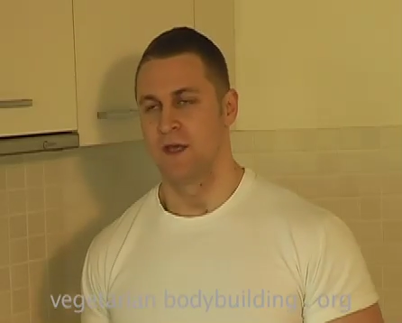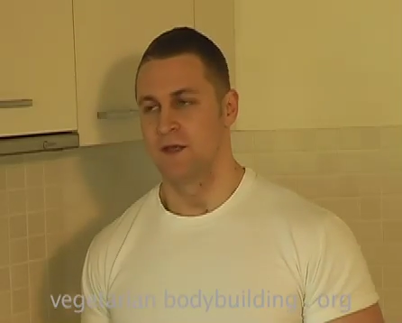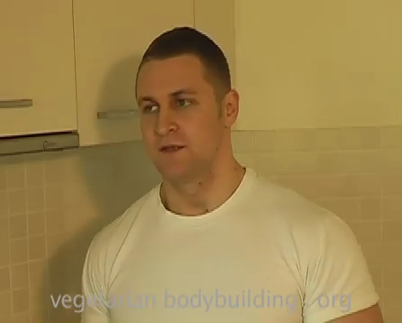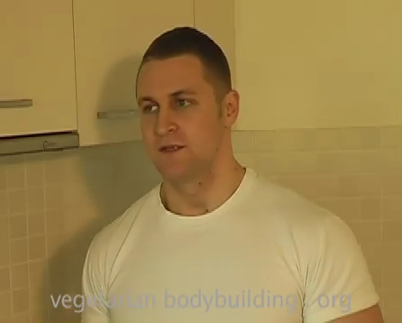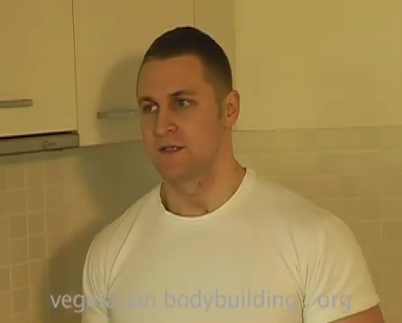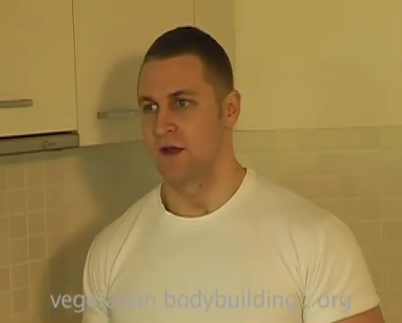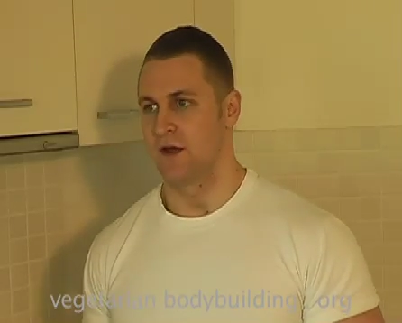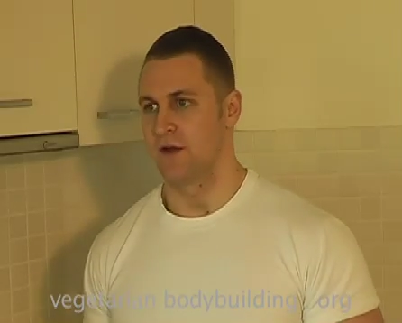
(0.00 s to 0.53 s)

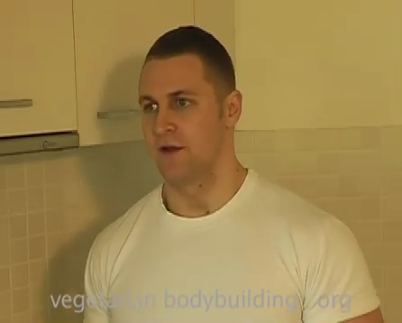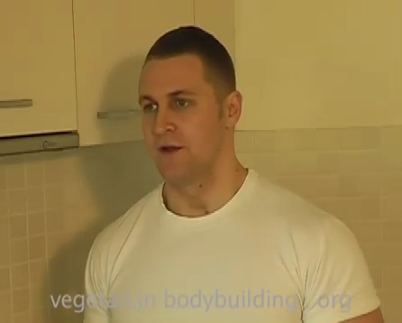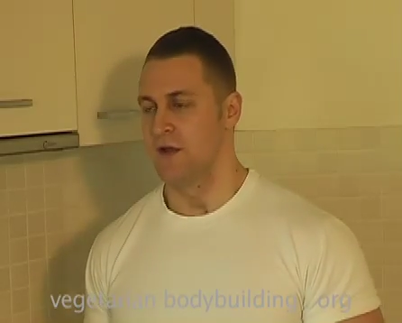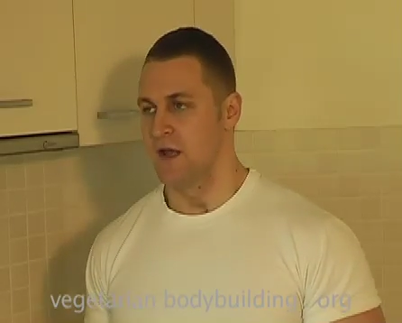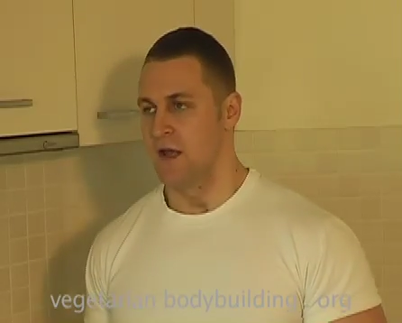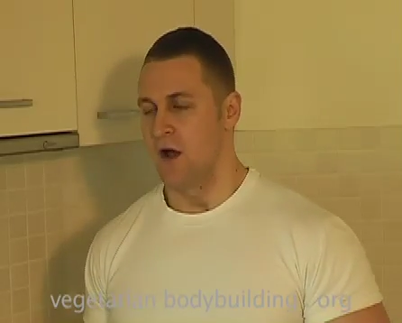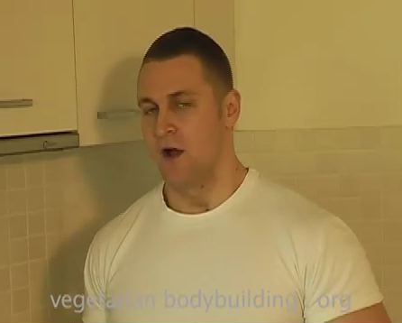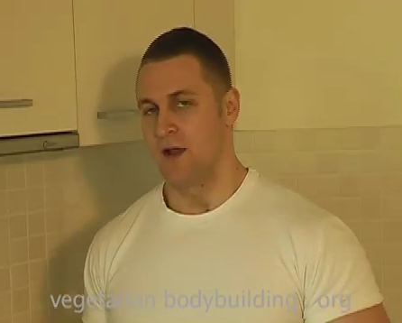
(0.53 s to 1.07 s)
So
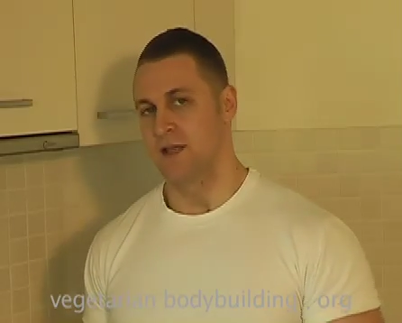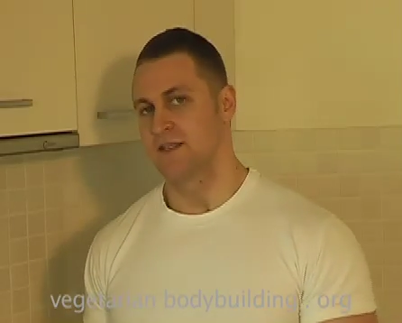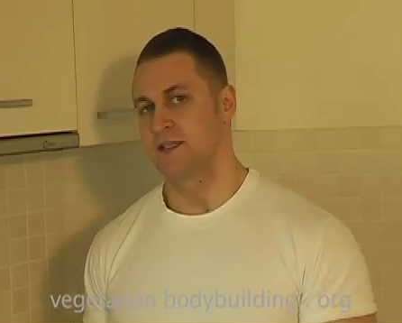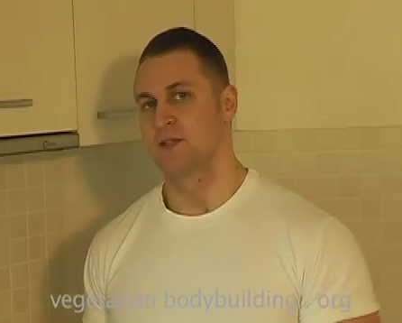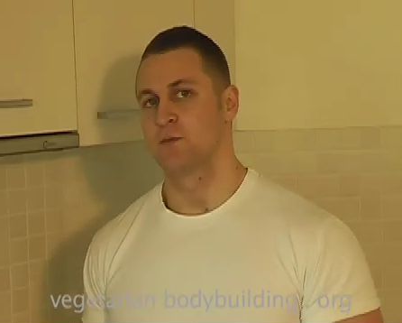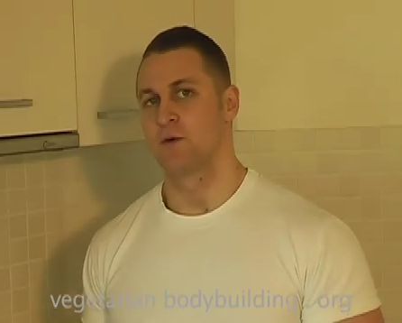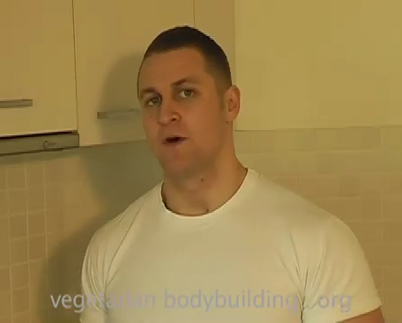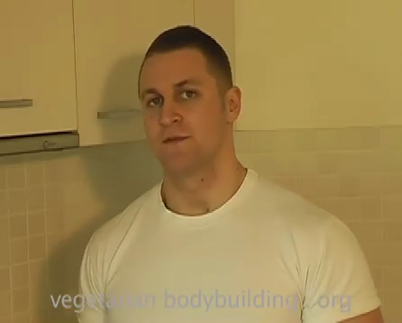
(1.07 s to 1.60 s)
I guess
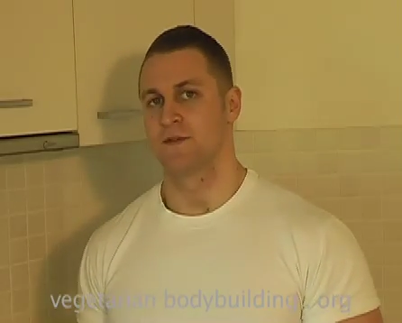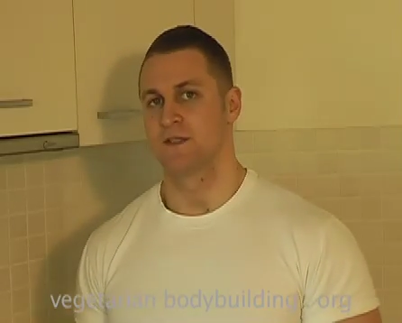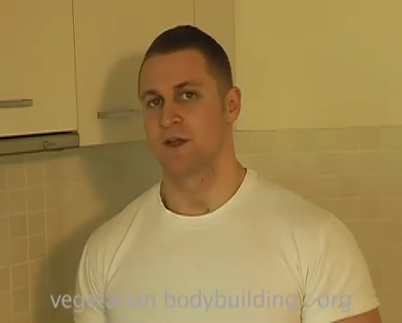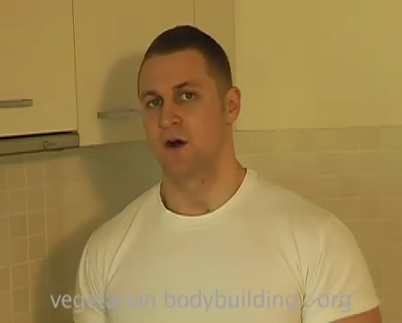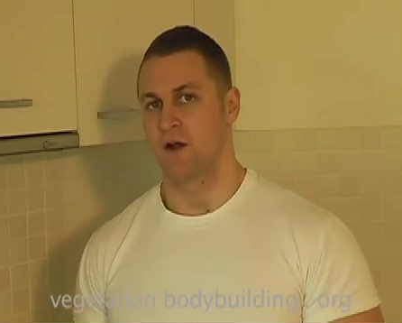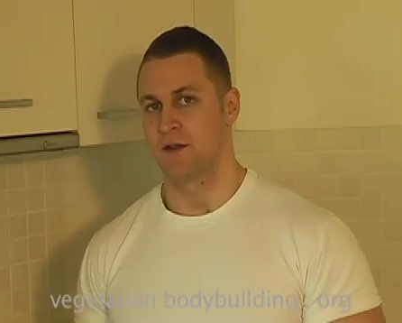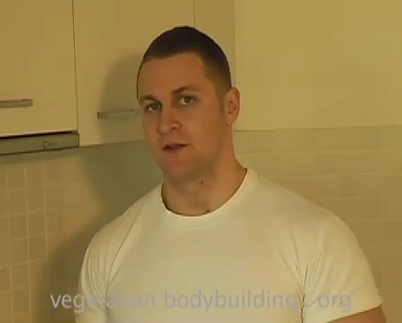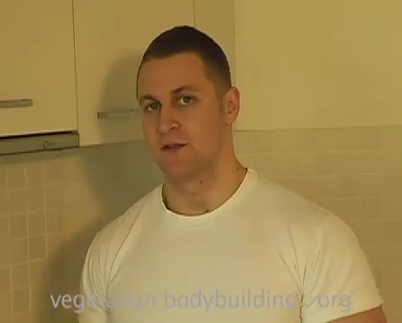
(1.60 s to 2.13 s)
that's why I've
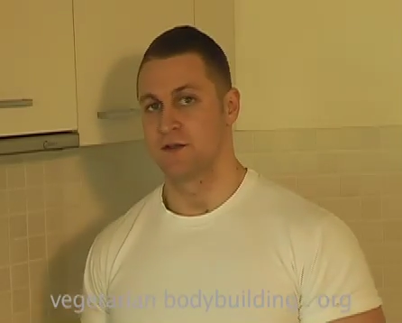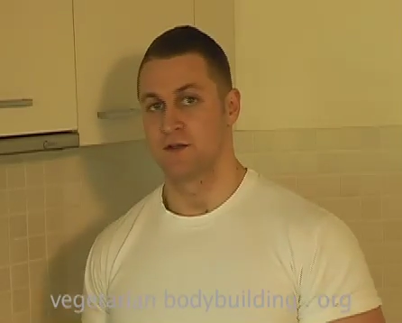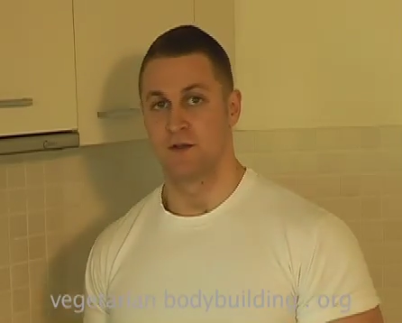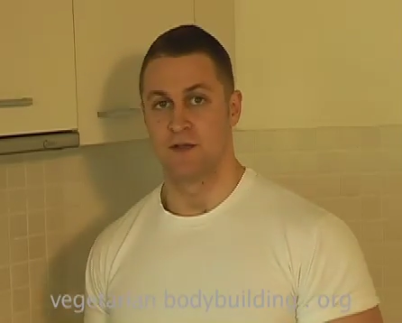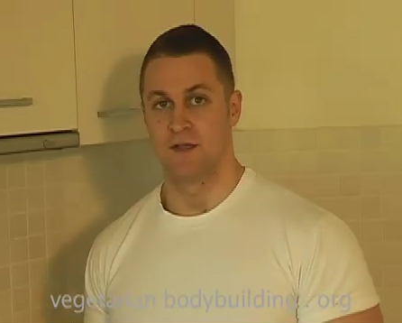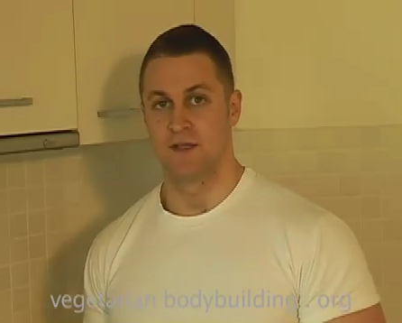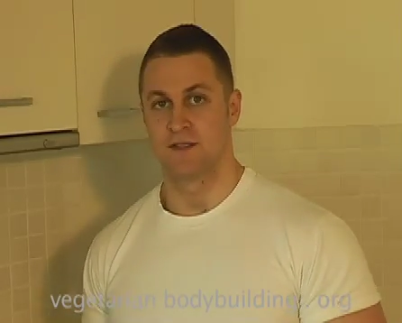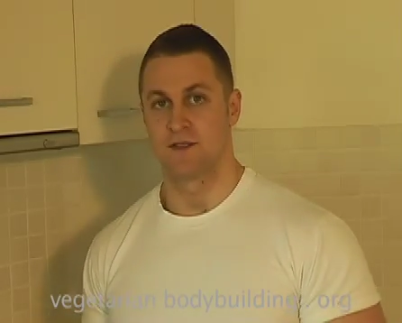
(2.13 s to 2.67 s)
decided to do
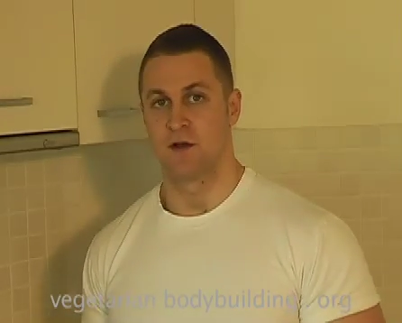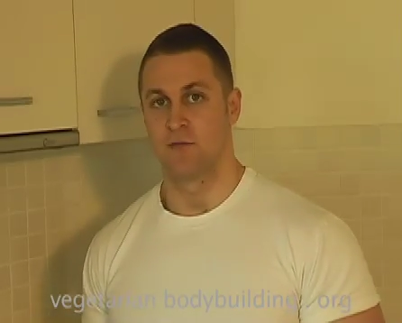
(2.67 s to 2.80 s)
this.